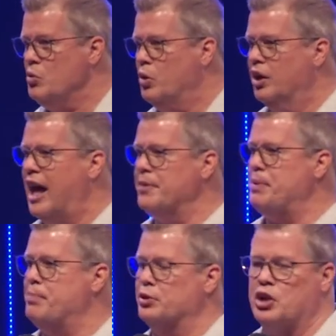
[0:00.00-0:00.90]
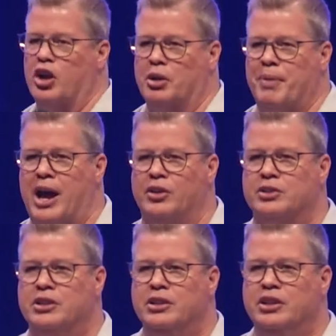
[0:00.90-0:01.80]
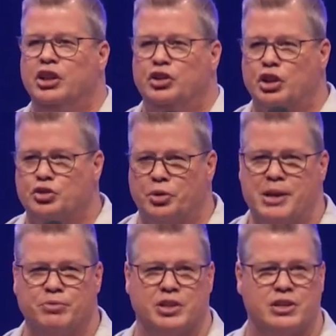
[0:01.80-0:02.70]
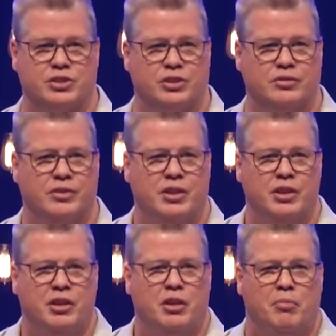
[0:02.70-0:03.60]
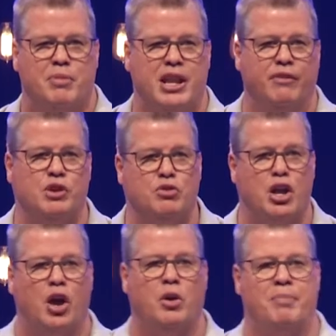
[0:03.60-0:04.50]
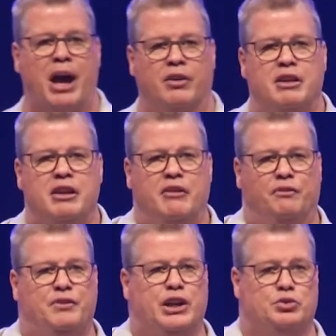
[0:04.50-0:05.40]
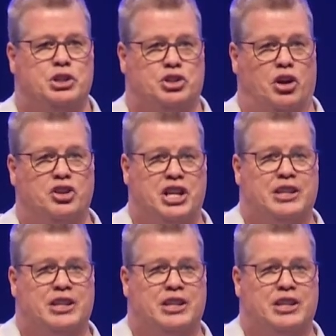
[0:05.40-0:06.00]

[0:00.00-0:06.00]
Well, a lot of people talk about the Dream Center. Many of you know about Victory Church